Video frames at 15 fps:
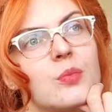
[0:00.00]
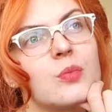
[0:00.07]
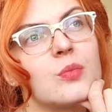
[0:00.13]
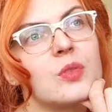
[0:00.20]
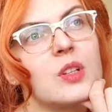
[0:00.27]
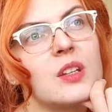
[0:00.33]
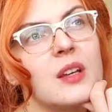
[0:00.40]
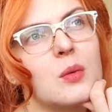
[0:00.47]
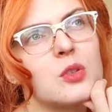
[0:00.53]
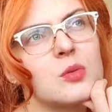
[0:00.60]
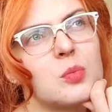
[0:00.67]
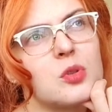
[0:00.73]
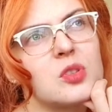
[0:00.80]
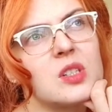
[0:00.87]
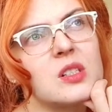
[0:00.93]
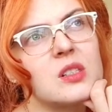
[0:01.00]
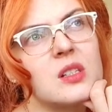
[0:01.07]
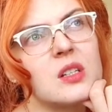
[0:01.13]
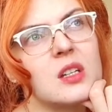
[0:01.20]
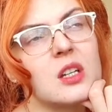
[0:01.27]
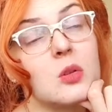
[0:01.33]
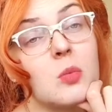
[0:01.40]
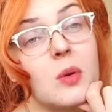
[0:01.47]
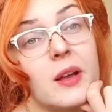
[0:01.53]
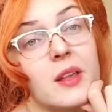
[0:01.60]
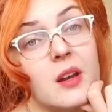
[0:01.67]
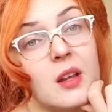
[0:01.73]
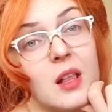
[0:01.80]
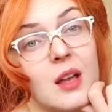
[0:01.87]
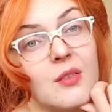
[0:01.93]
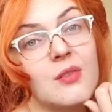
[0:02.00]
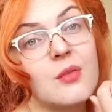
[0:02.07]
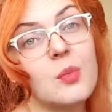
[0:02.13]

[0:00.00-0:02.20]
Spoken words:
that I was processing in my real life,